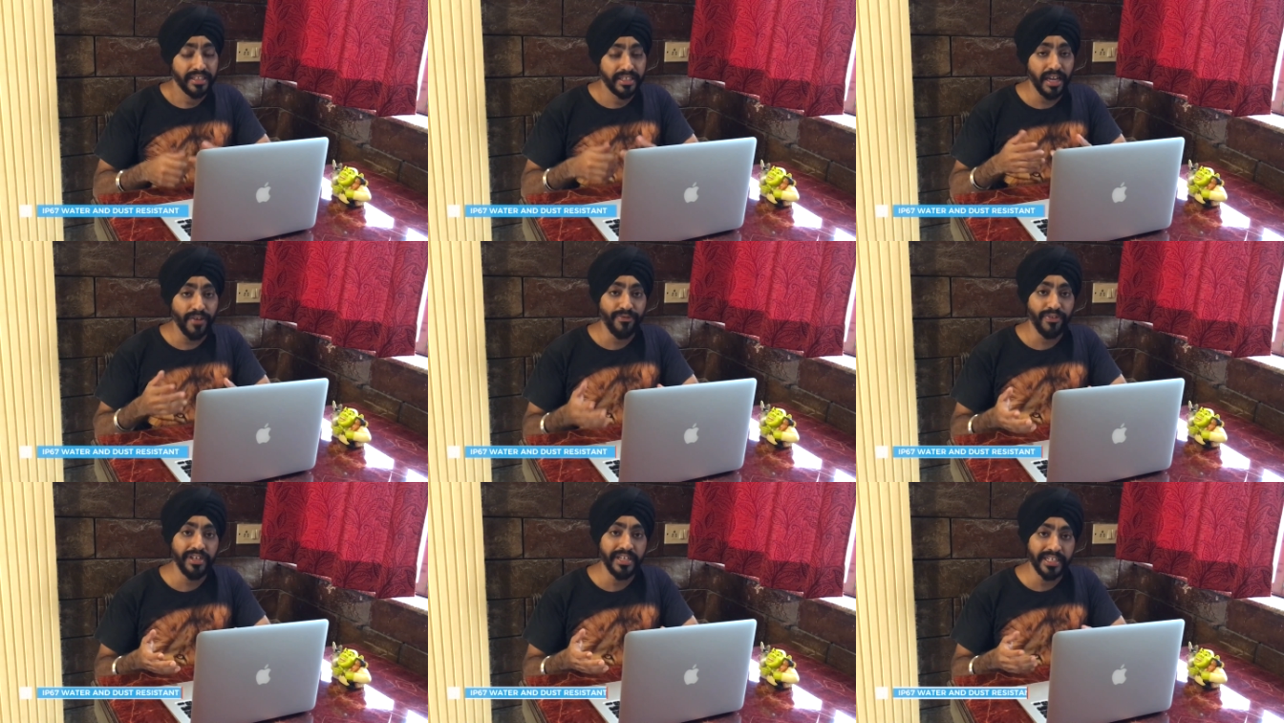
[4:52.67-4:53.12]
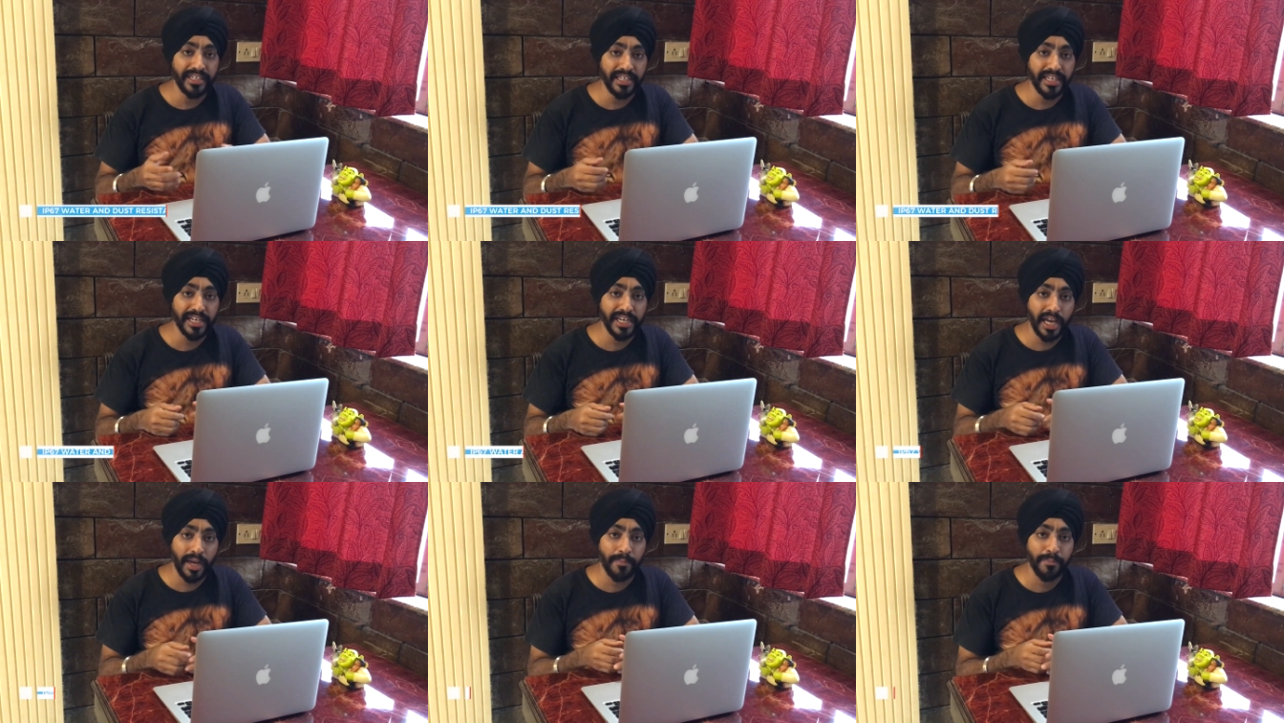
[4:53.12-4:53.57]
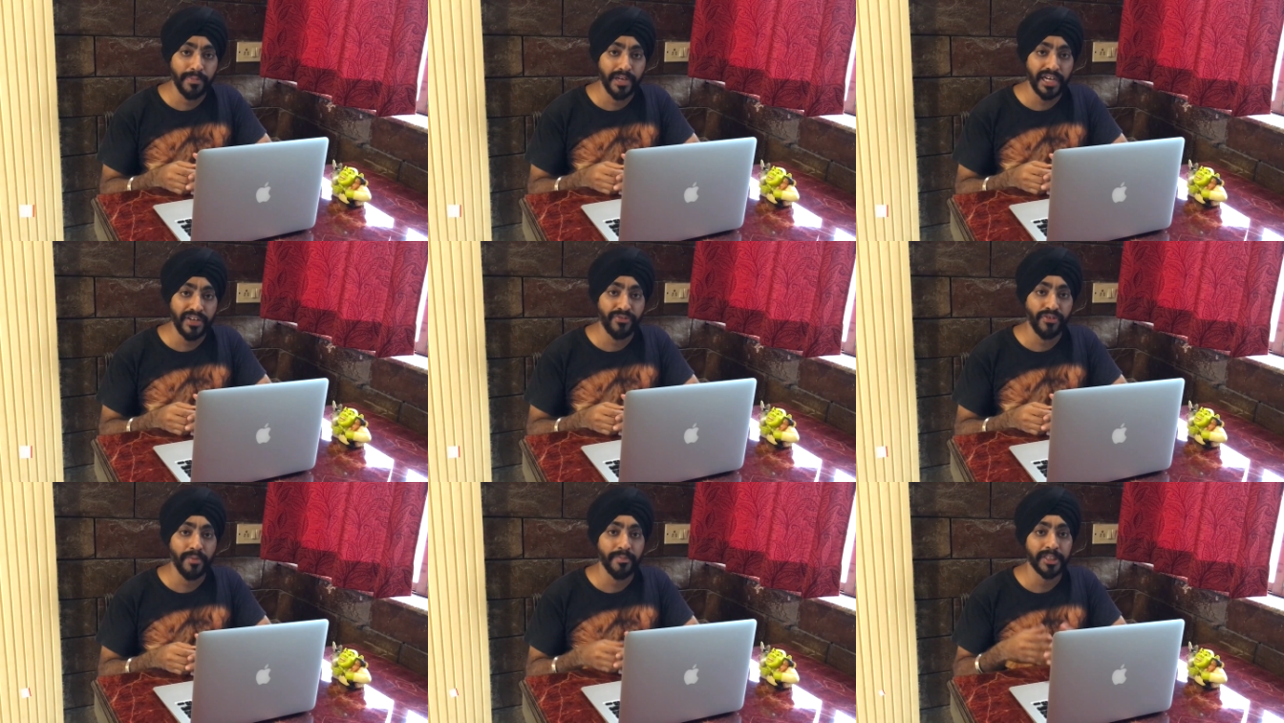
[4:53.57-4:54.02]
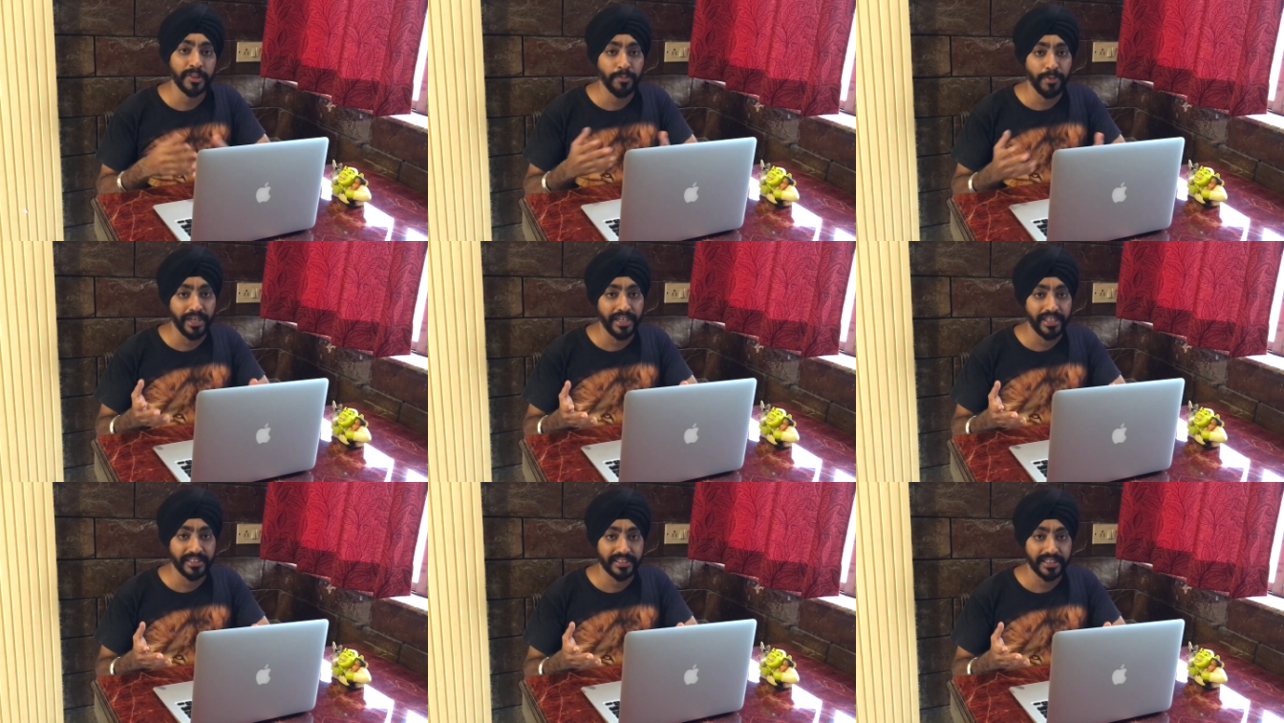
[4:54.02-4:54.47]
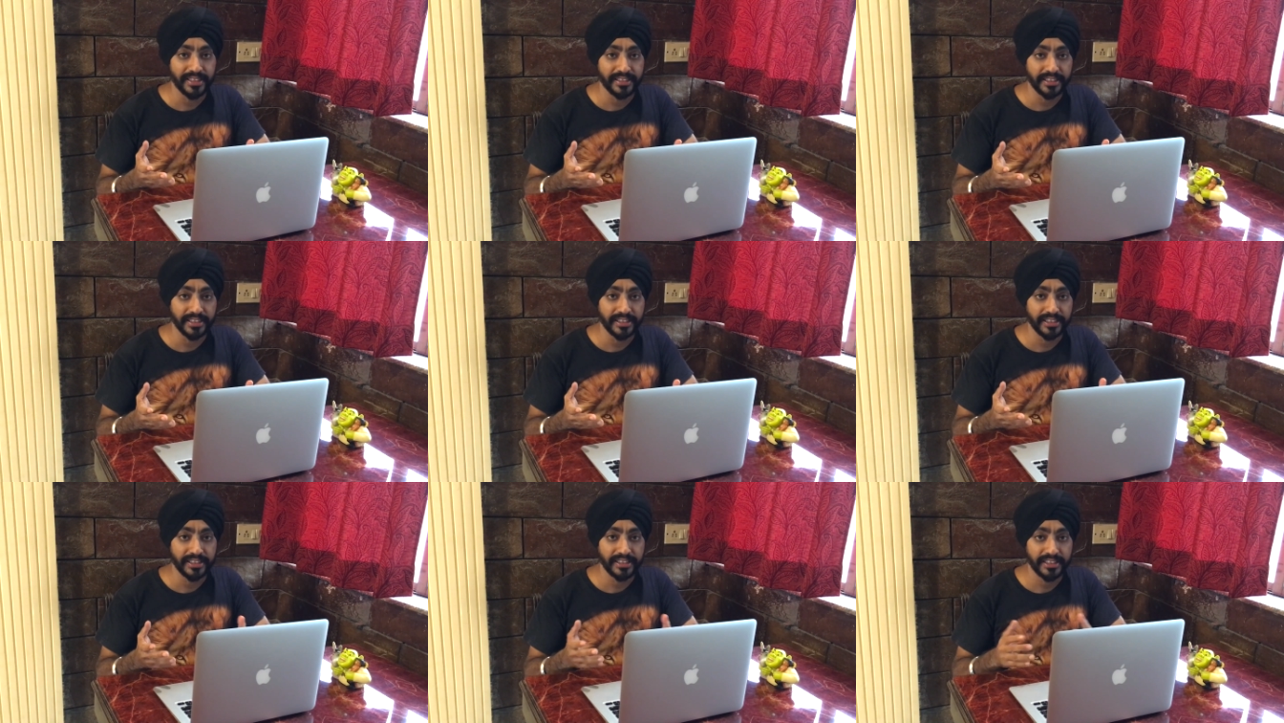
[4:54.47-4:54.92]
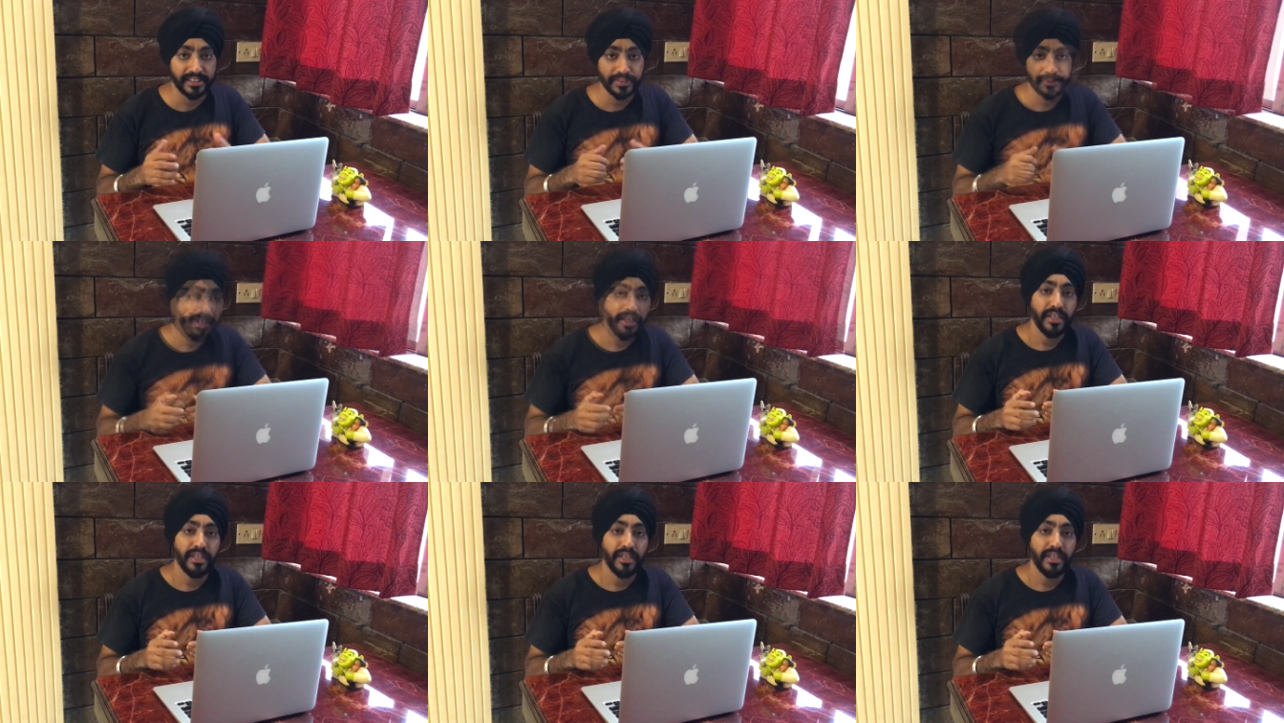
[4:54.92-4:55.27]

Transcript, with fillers: definitely an upgrade from its predecessors.